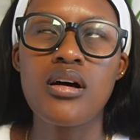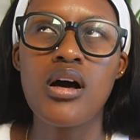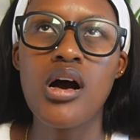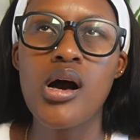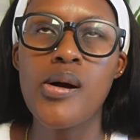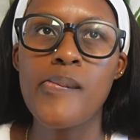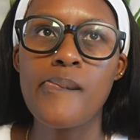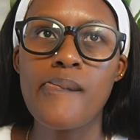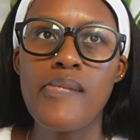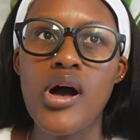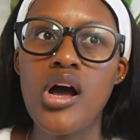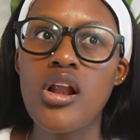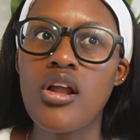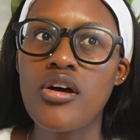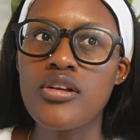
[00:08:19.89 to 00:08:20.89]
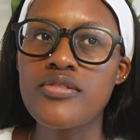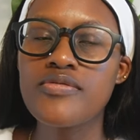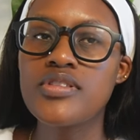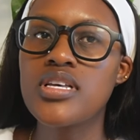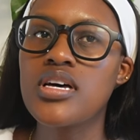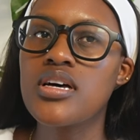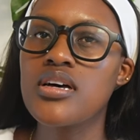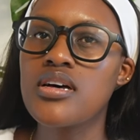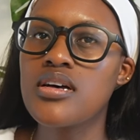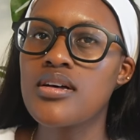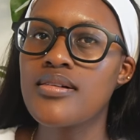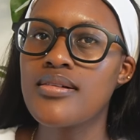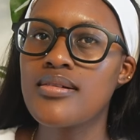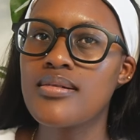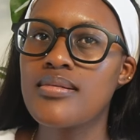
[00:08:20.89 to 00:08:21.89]
a lot of
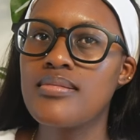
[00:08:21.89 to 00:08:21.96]
the,